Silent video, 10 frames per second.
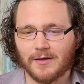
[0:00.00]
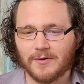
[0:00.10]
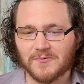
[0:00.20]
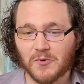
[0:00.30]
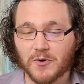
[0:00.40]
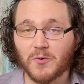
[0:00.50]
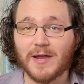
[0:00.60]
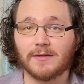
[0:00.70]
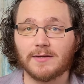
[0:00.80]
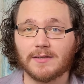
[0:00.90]
For a
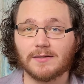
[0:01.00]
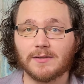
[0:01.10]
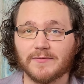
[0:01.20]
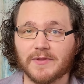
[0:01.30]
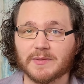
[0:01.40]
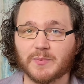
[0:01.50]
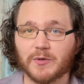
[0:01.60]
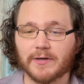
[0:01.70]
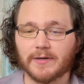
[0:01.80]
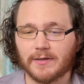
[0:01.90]
great deal of this
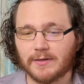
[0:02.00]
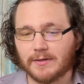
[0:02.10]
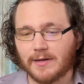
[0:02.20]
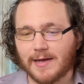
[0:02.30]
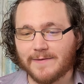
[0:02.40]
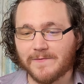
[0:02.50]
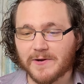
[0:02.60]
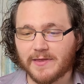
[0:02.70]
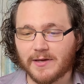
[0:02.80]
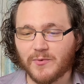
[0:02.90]
book,
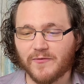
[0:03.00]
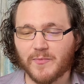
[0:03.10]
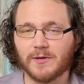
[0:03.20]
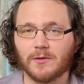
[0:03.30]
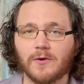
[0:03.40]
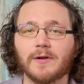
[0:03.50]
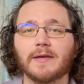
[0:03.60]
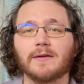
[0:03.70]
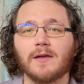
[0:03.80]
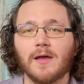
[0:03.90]
everything we've been
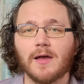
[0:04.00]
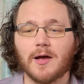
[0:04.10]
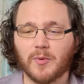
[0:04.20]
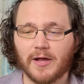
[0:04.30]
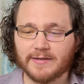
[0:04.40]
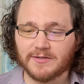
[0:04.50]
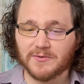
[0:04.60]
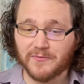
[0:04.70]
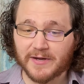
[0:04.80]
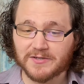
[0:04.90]
learning applies to
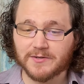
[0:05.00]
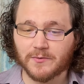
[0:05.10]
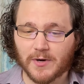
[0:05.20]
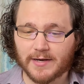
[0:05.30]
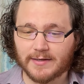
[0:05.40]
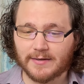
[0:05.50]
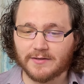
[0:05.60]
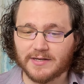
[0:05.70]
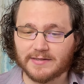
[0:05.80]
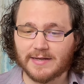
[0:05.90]
fiction writing
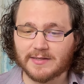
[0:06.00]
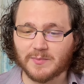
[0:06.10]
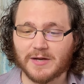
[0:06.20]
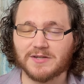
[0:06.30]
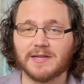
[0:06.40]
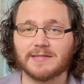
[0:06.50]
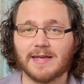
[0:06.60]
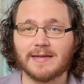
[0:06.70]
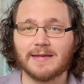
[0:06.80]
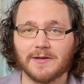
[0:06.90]
just as much as
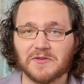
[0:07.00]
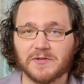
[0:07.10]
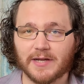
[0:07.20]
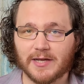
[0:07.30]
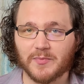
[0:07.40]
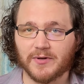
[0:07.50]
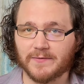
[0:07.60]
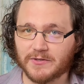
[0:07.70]
any other type of